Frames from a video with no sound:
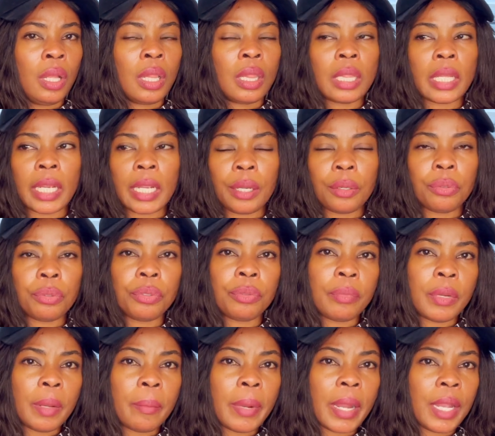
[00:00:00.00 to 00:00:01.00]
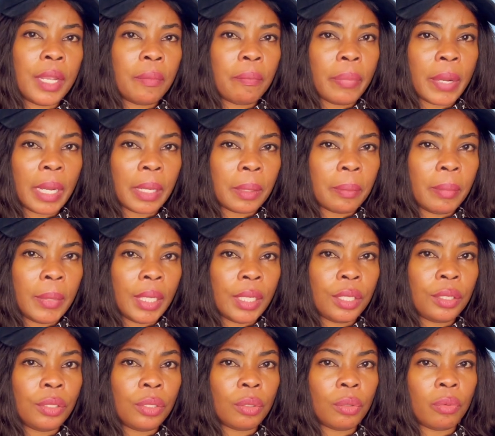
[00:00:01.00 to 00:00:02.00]
Like I could remember in Bank
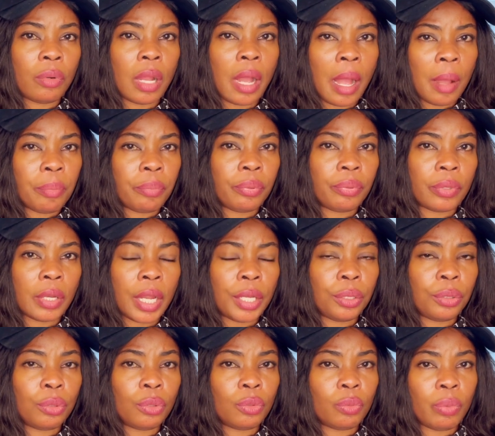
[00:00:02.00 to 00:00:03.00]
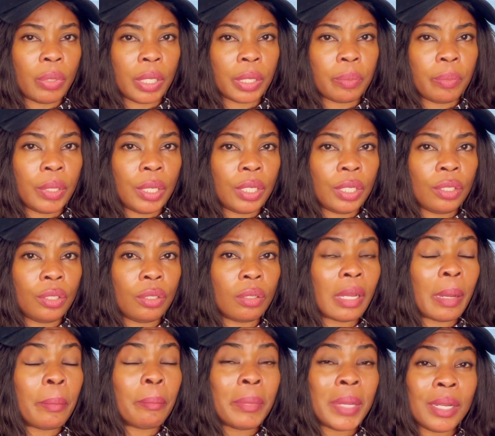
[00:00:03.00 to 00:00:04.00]
Millennium app, I use Bank Millennium.
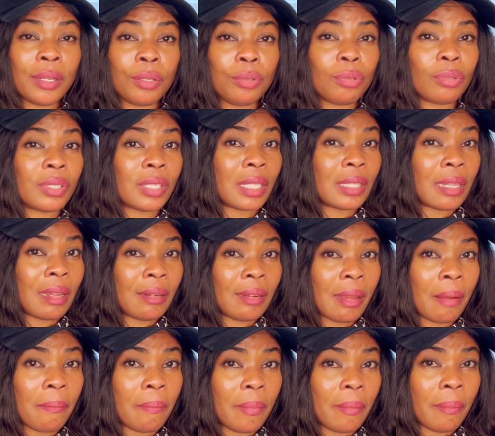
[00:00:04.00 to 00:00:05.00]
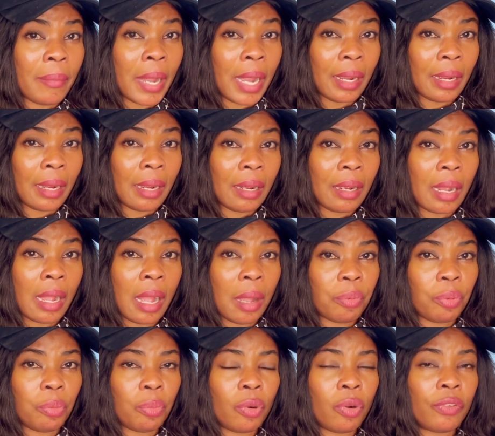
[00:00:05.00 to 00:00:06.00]
I mainly use Santander Bank
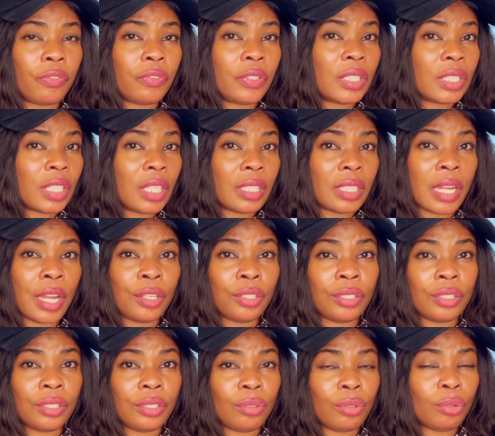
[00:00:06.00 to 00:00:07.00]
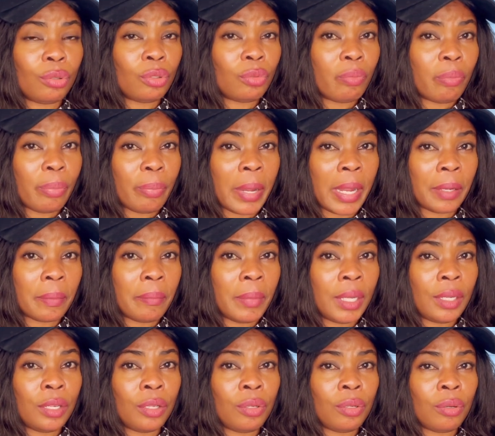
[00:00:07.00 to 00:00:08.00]
app, but of recent I use Bank
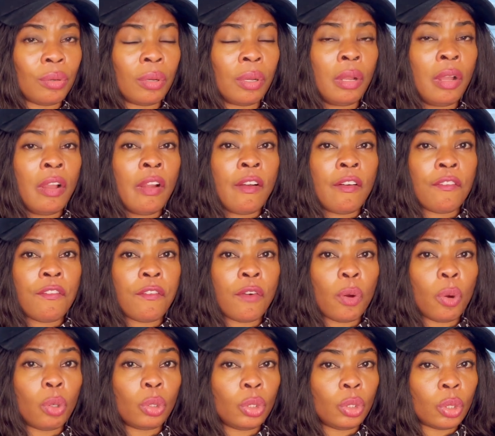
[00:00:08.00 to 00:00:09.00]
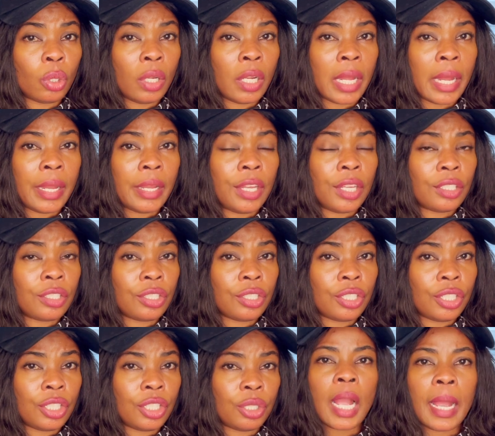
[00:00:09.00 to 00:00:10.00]
Millennium for dollar
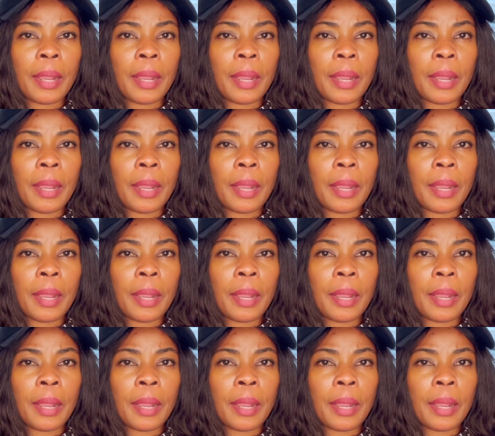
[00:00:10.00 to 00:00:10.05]
exchange.